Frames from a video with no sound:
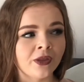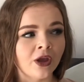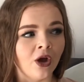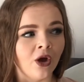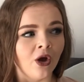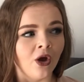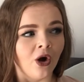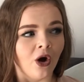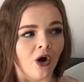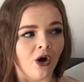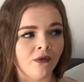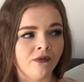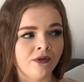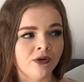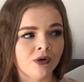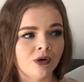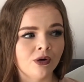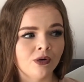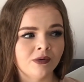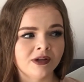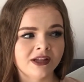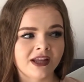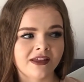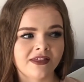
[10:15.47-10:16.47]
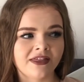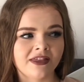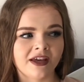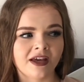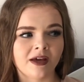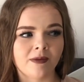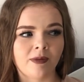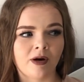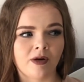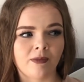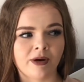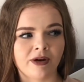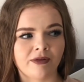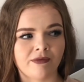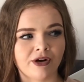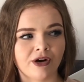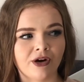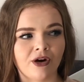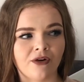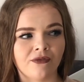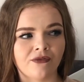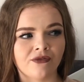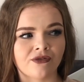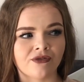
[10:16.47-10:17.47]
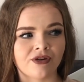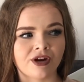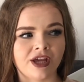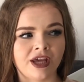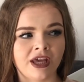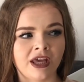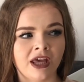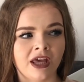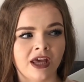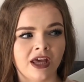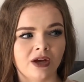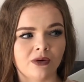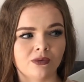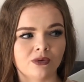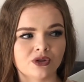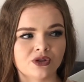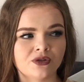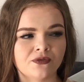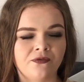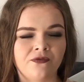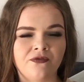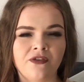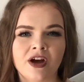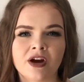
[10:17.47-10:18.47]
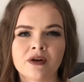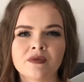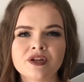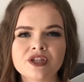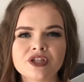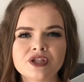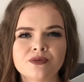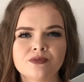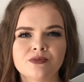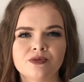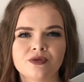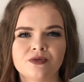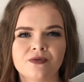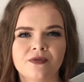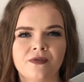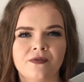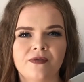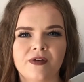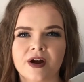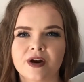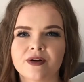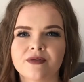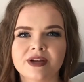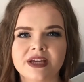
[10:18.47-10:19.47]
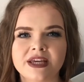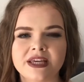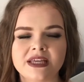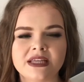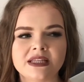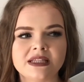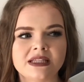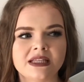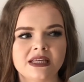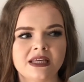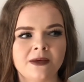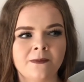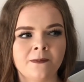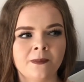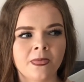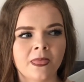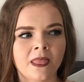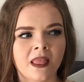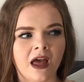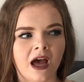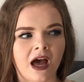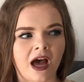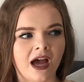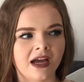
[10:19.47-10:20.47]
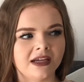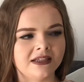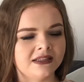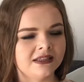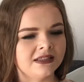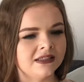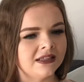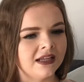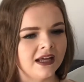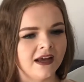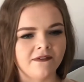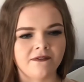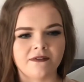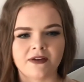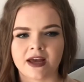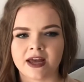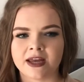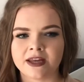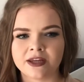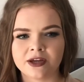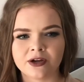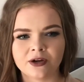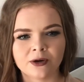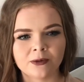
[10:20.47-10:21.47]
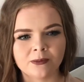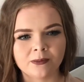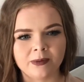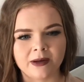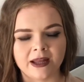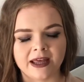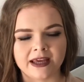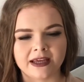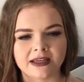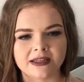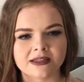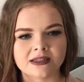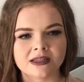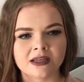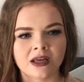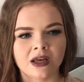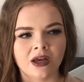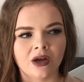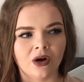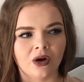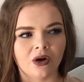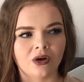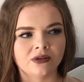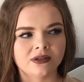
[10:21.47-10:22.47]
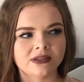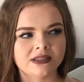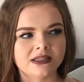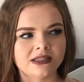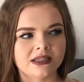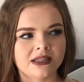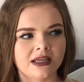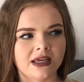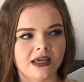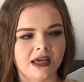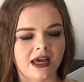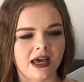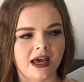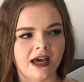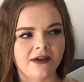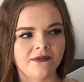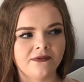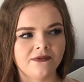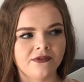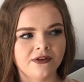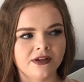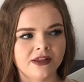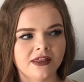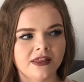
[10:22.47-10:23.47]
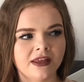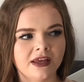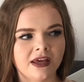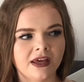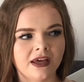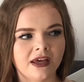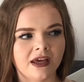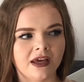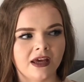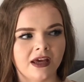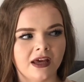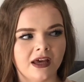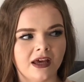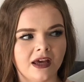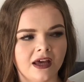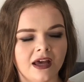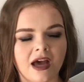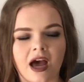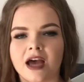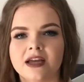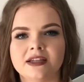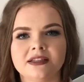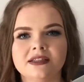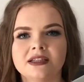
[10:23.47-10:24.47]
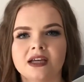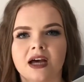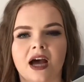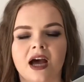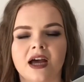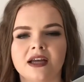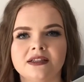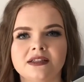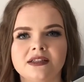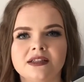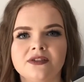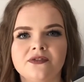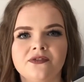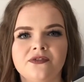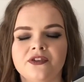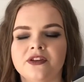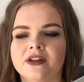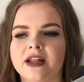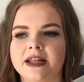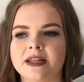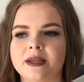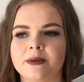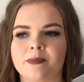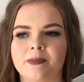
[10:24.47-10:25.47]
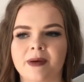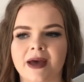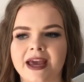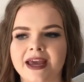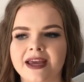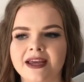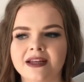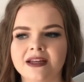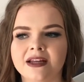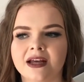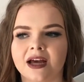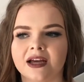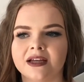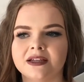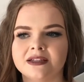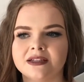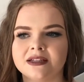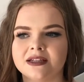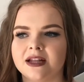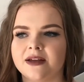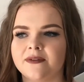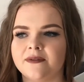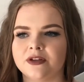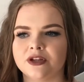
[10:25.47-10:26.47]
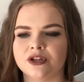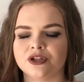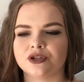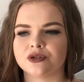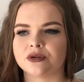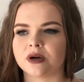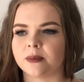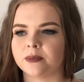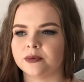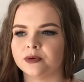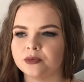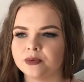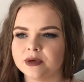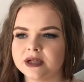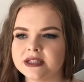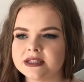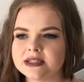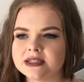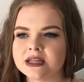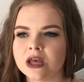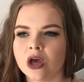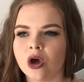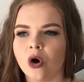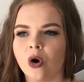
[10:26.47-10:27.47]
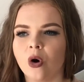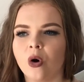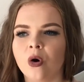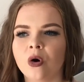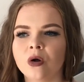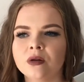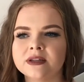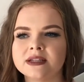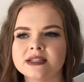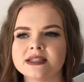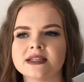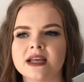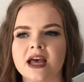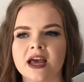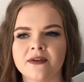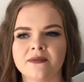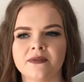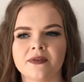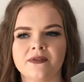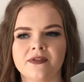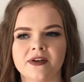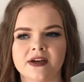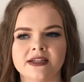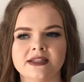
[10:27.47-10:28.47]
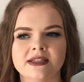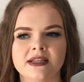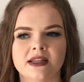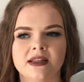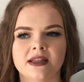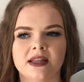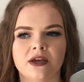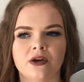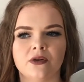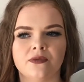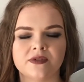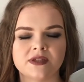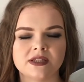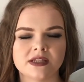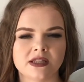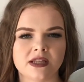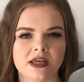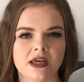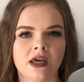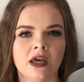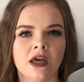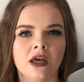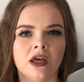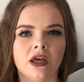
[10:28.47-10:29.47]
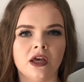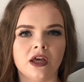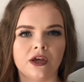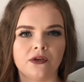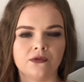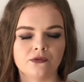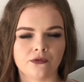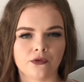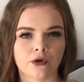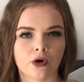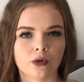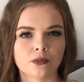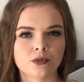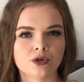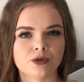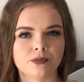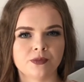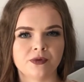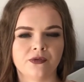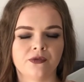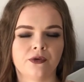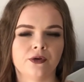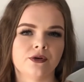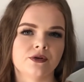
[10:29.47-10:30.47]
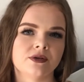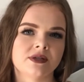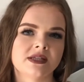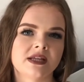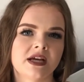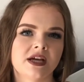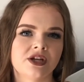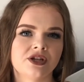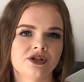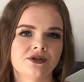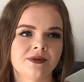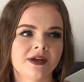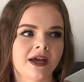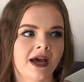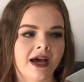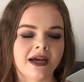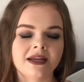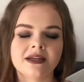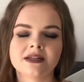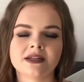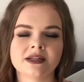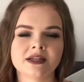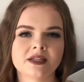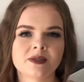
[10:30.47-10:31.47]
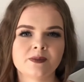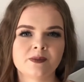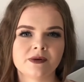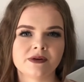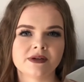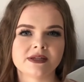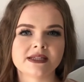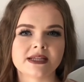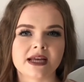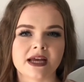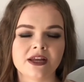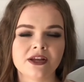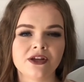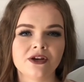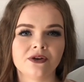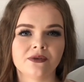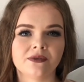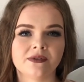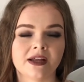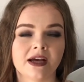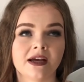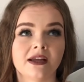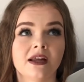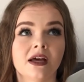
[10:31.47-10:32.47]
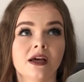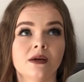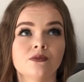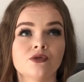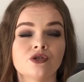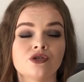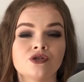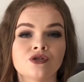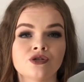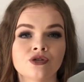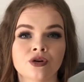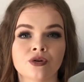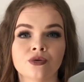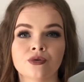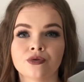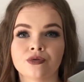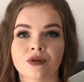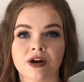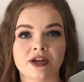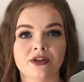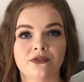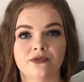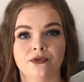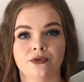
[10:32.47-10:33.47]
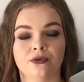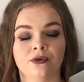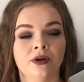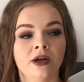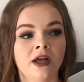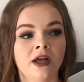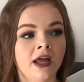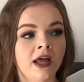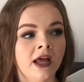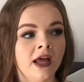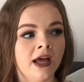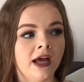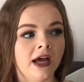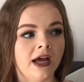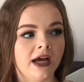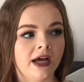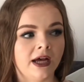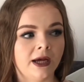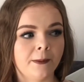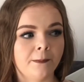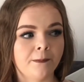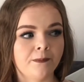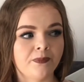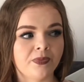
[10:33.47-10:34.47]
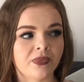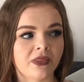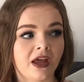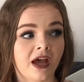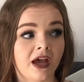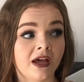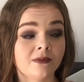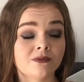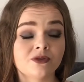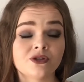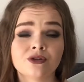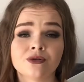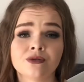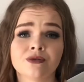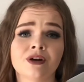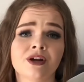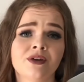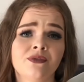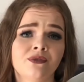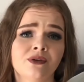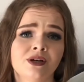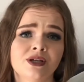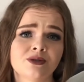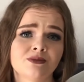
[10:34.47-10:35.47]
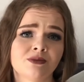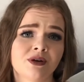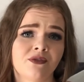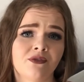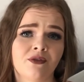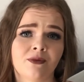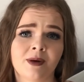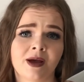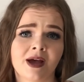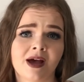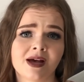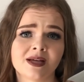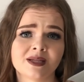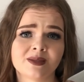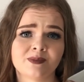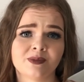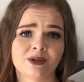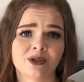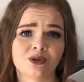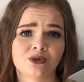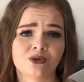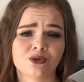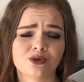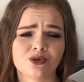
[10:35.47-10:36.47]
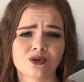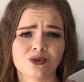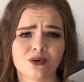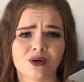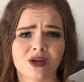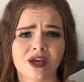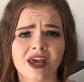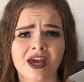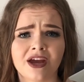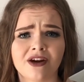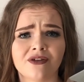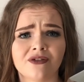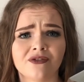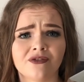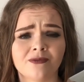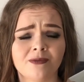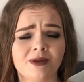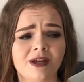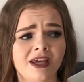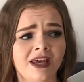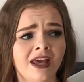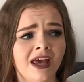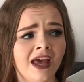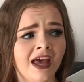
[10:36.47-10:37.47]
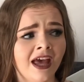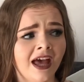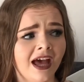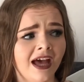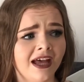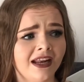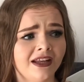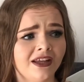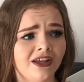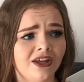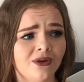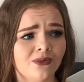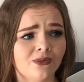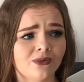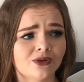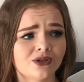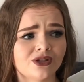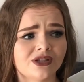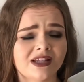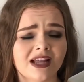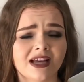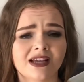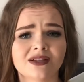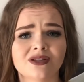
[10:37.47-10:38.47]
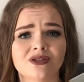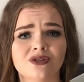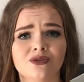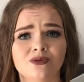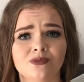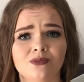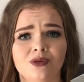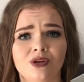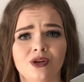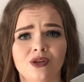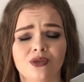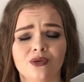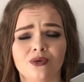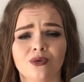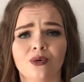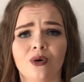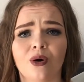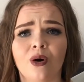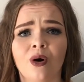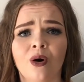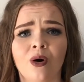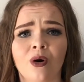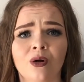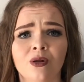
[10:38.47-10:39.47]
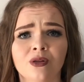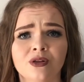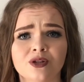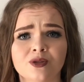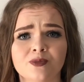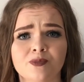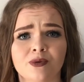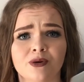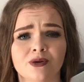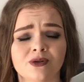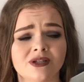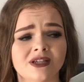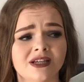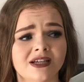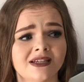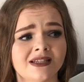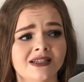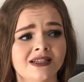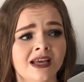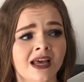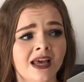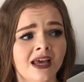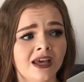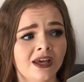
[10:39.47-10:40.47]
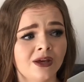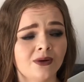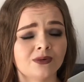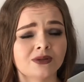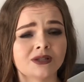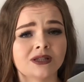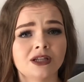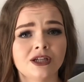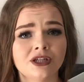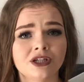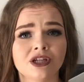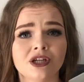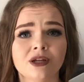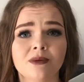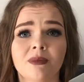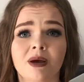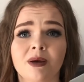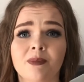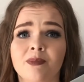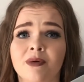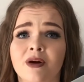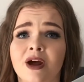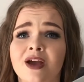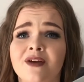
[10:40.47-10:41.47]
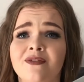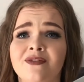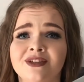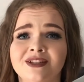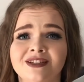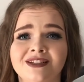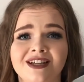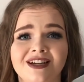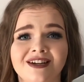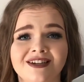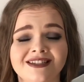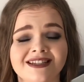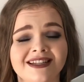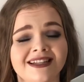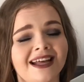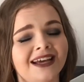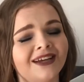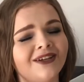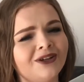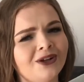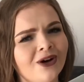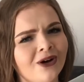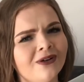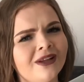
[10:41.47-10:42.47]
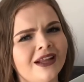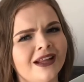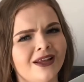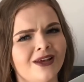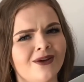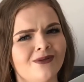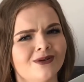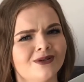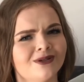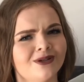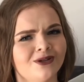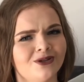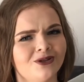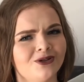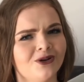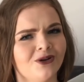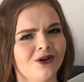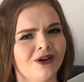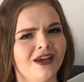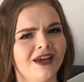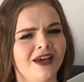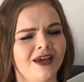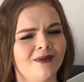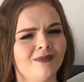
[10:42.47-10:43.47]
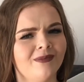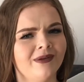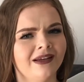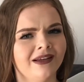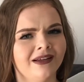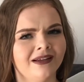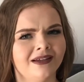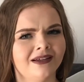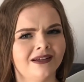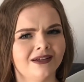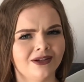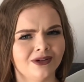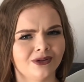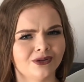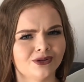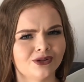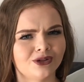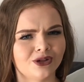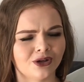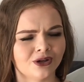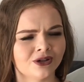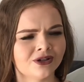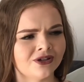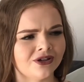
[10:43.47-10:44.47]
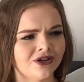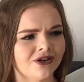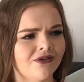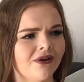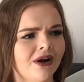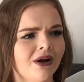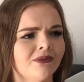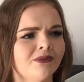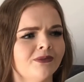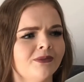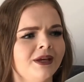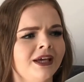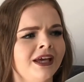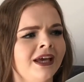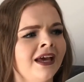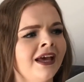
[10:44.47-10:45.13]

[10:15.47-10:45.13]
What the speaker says: Overall, when I think about my recovery, it was very smooth, very easy. I didn't have any complaints. Honestly, everything, I didn't feel any pain. I didn't have any trapped winds. All the side effects that they obviously informed you before your surgery, I didn't experience any of that, and I am so grateful. I am so grateful as well for my husband, who took care of me, and he was next to me through all this process. He was literally my private nurse, and I know that he was enjoying it, being a little doctor around me.